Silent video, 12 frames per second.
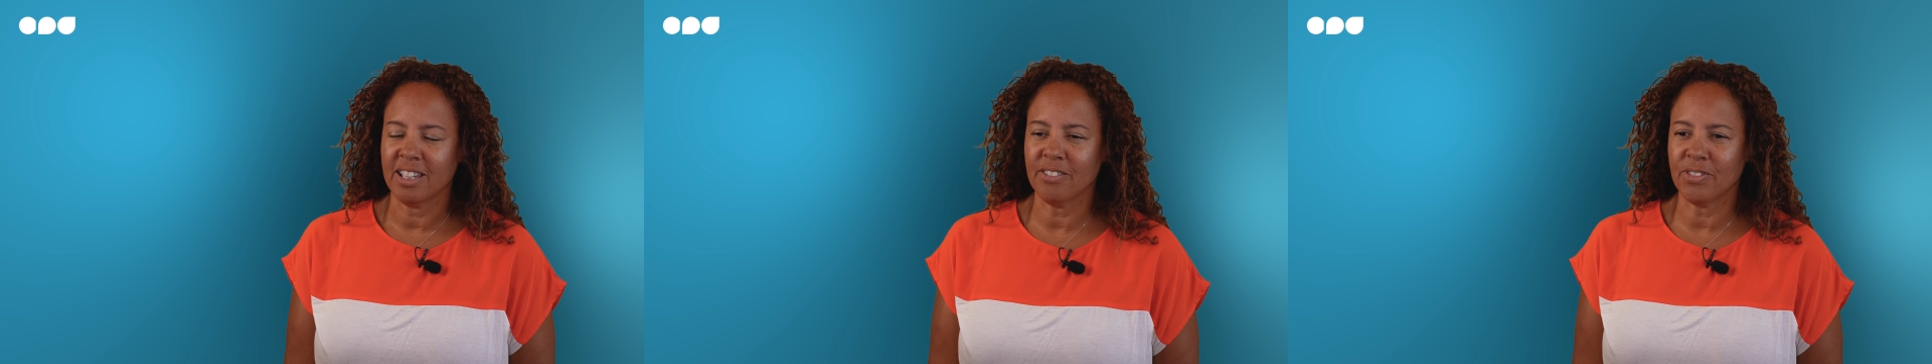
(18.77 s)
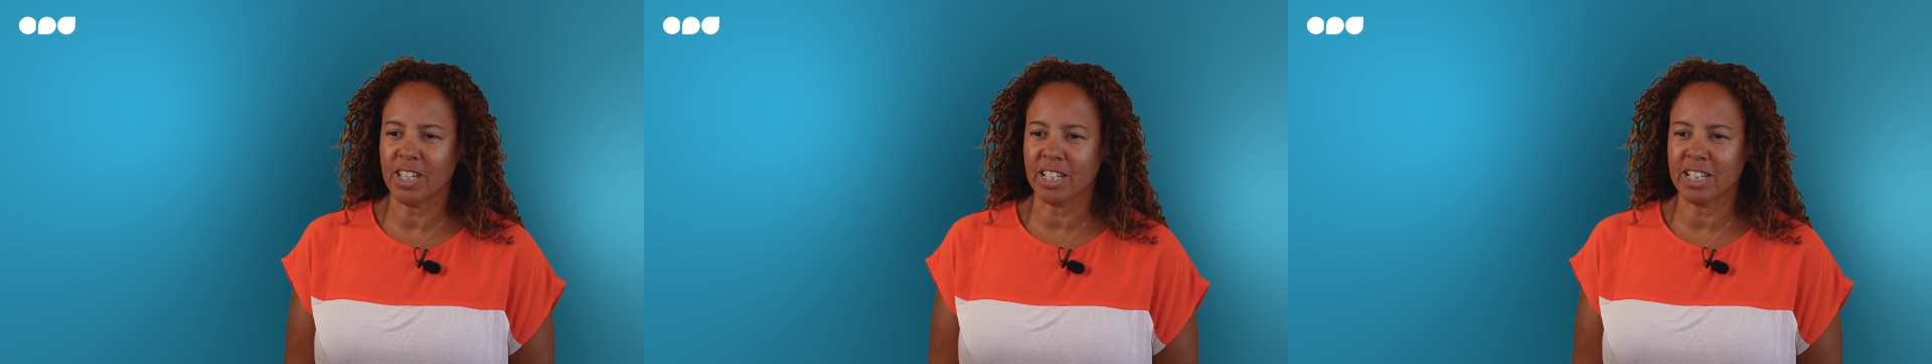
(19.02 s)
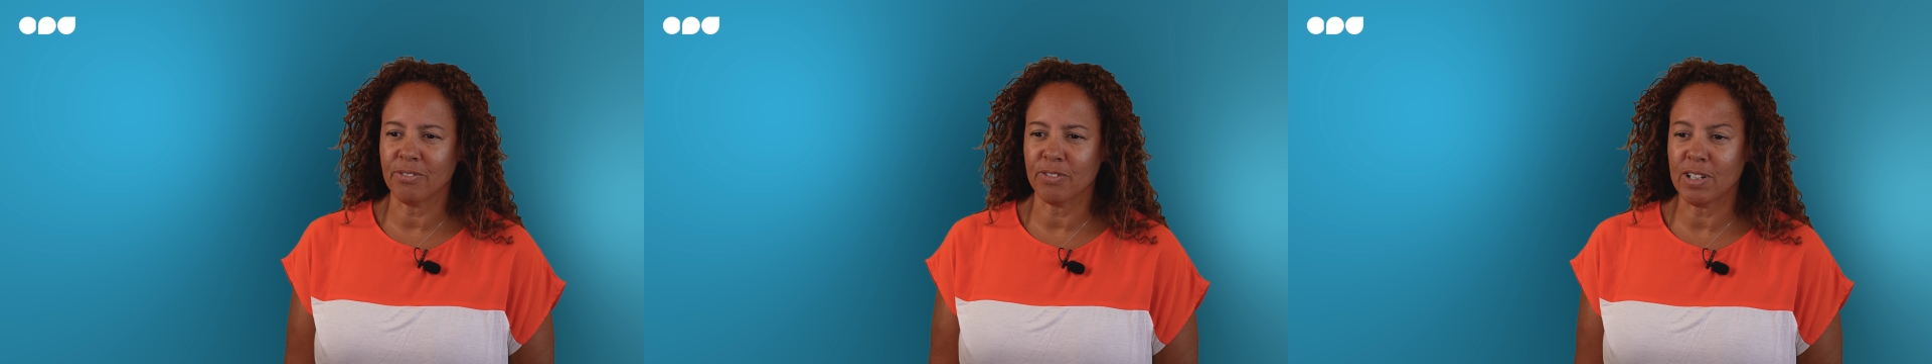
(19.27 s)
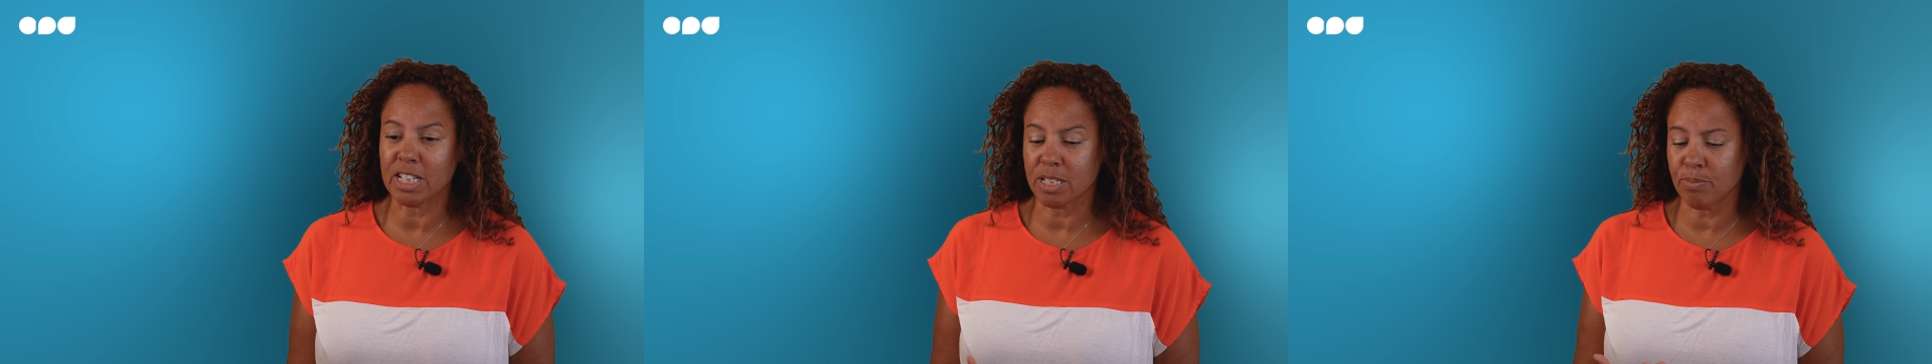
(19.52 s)
if they can have a
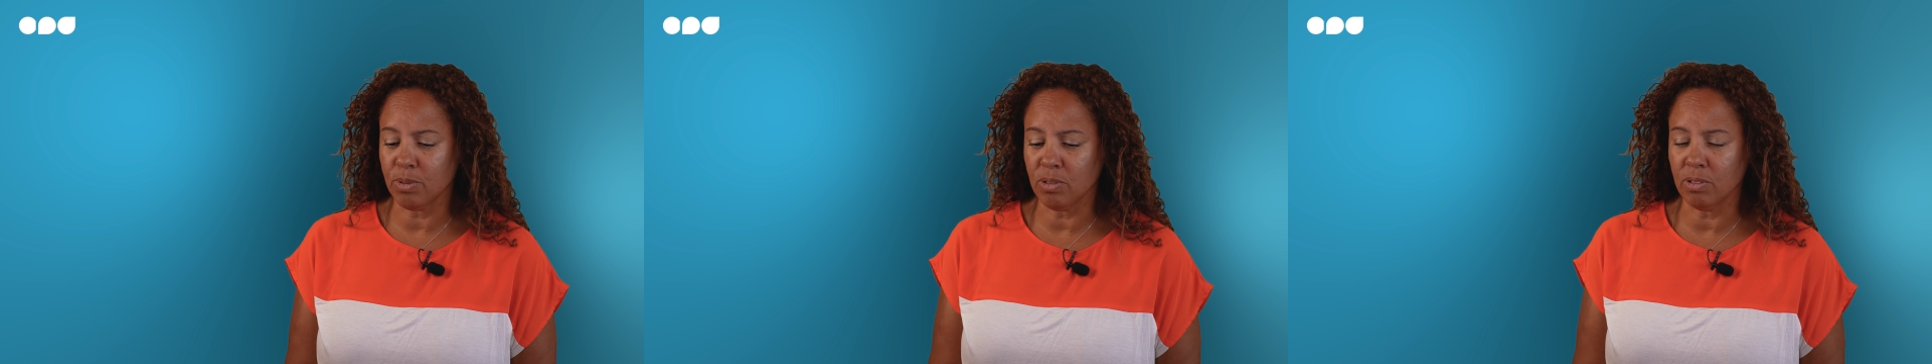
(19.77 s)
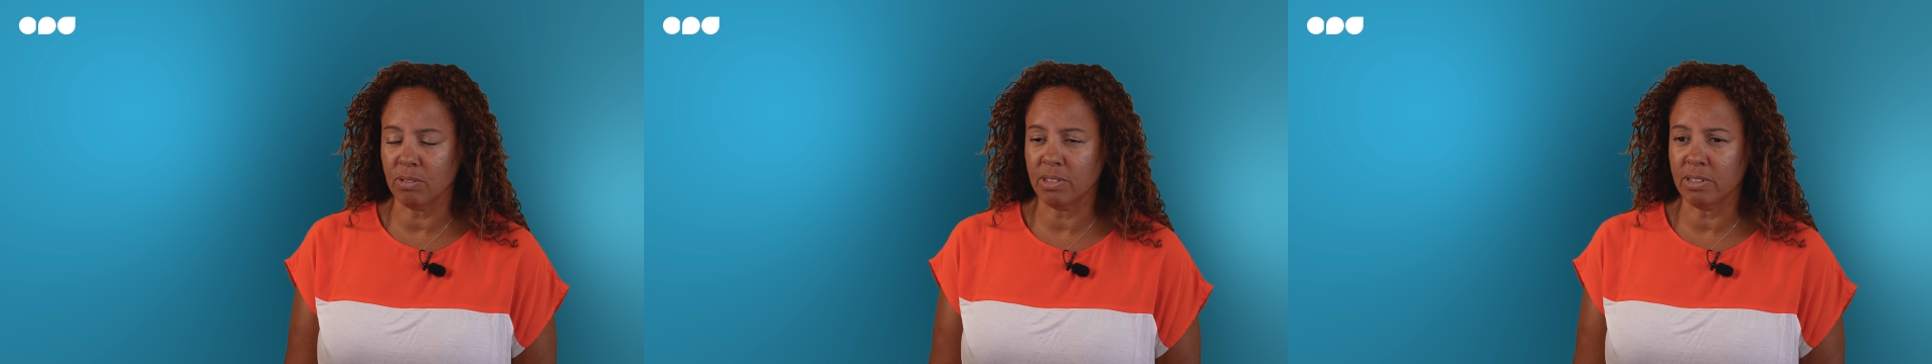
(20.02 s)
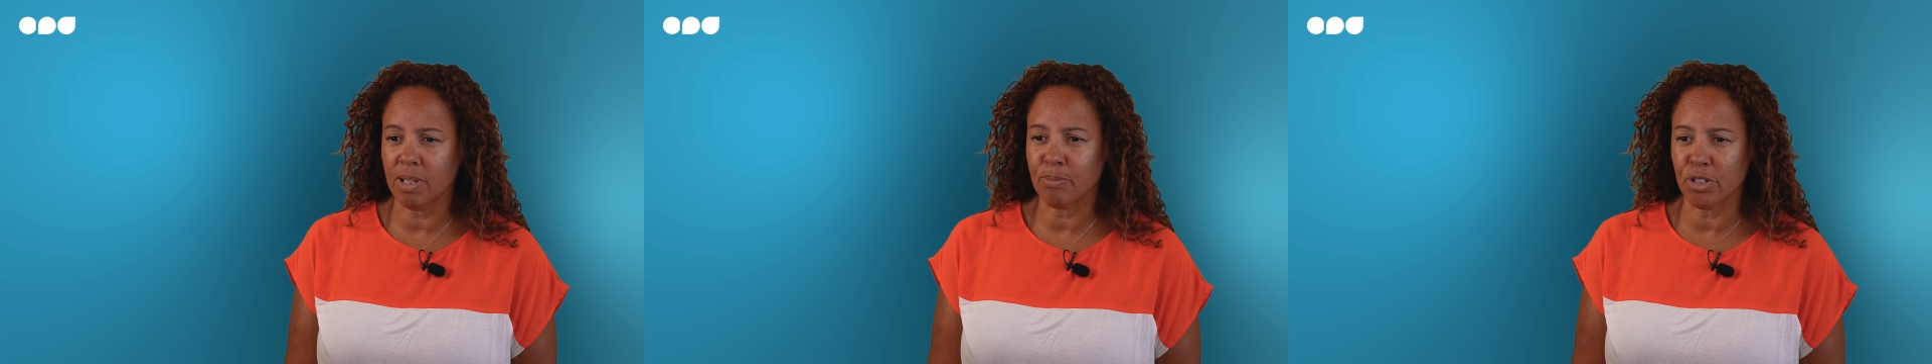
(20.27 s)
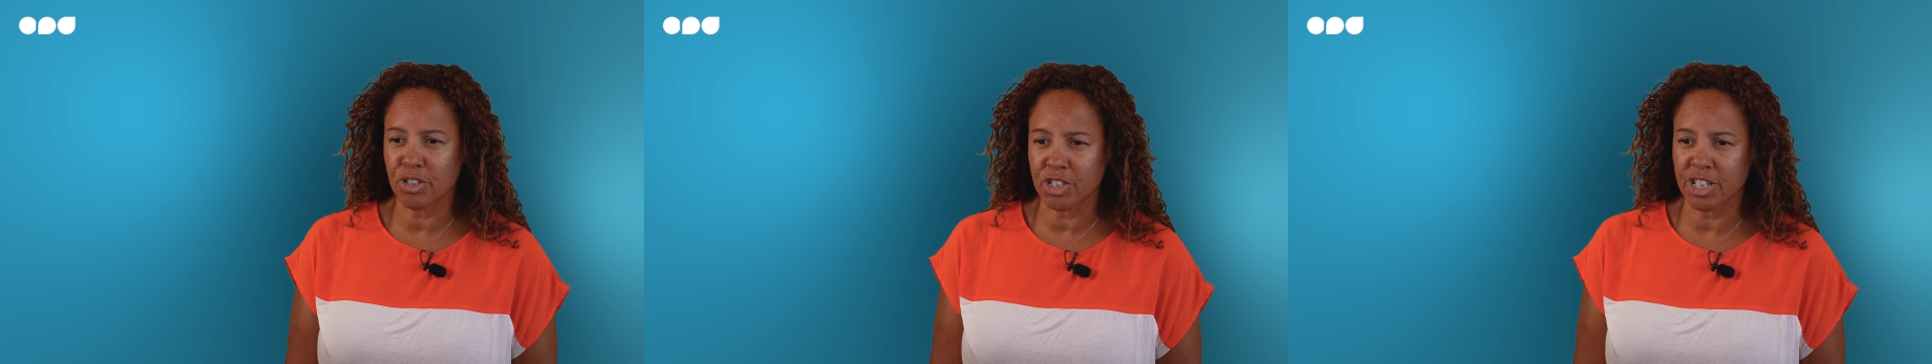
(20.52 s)
flexible
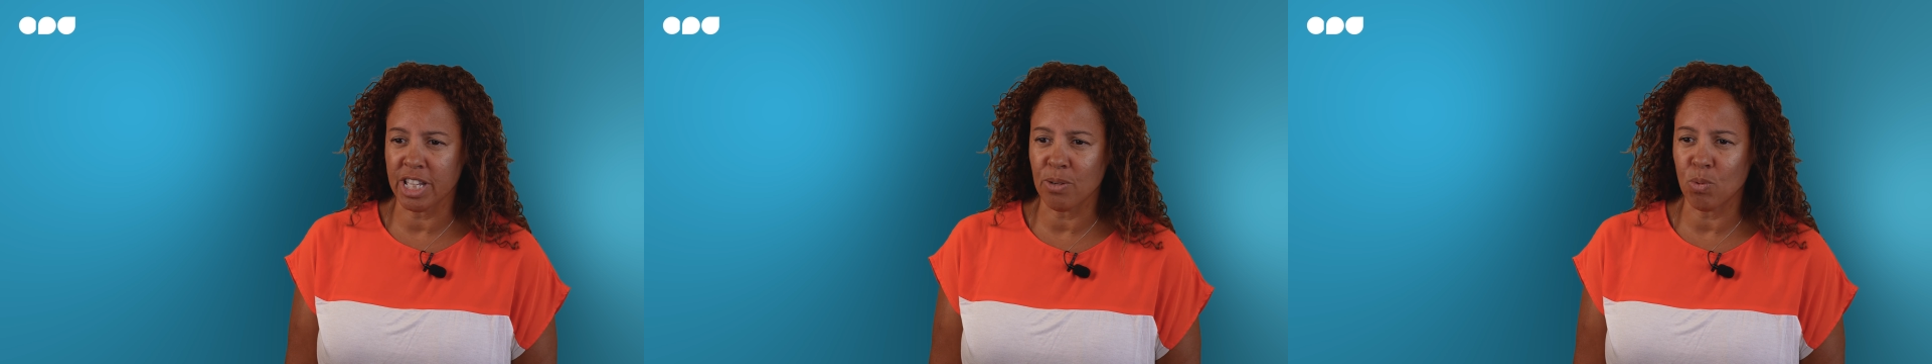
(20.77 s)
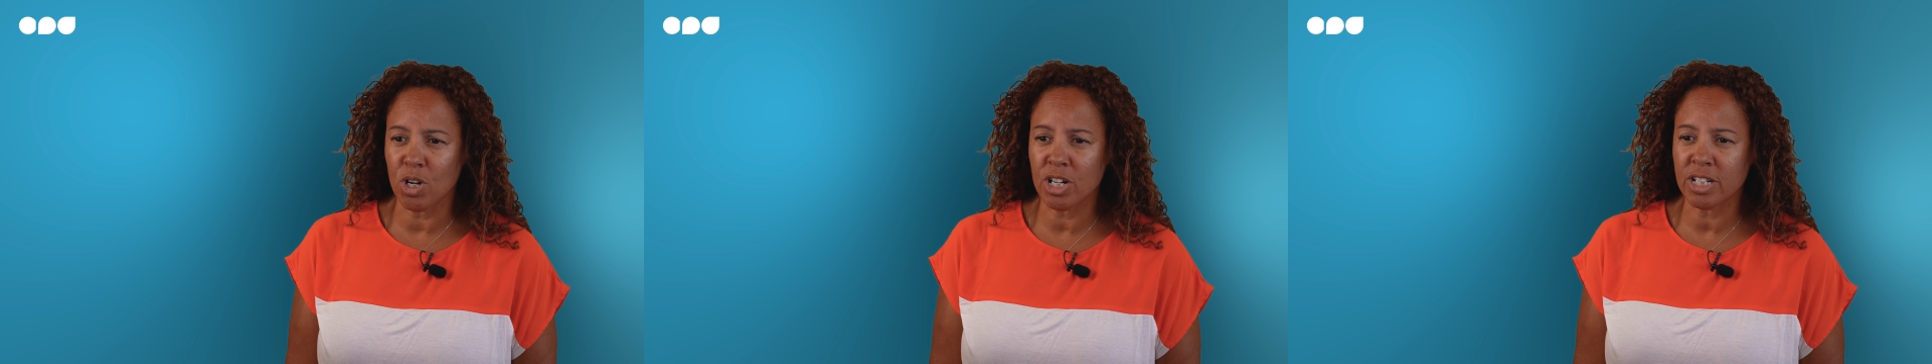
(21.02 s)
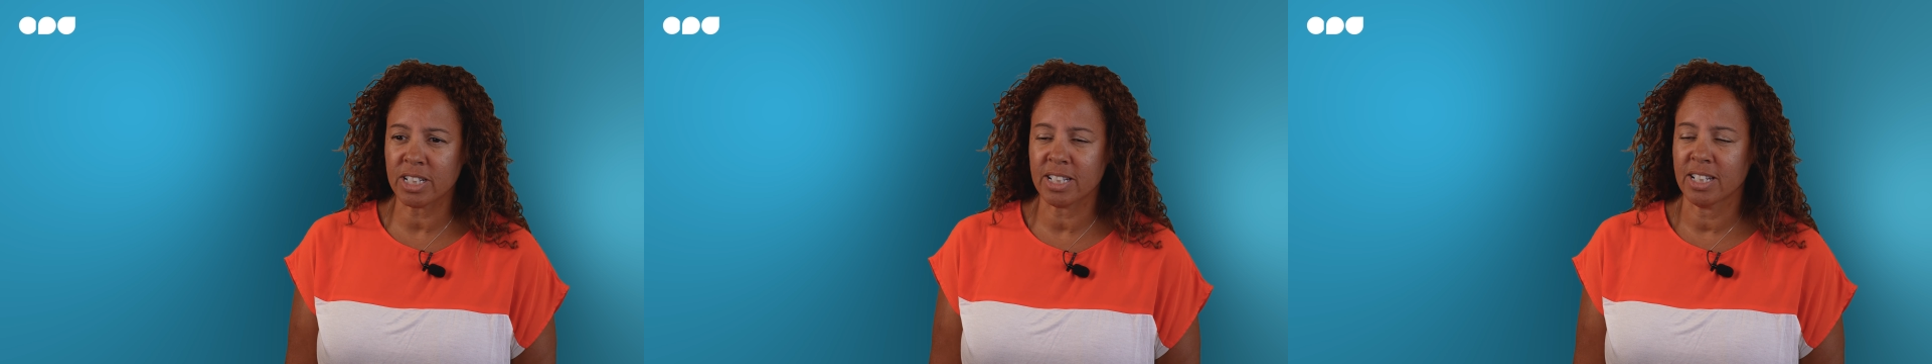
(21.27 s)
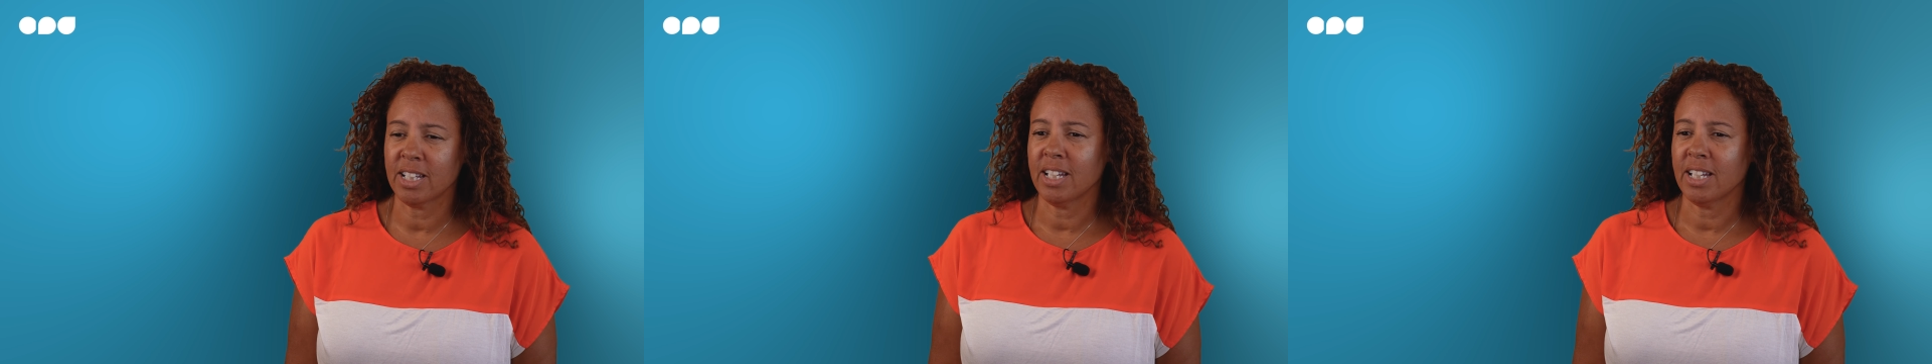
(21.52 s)
approach to their work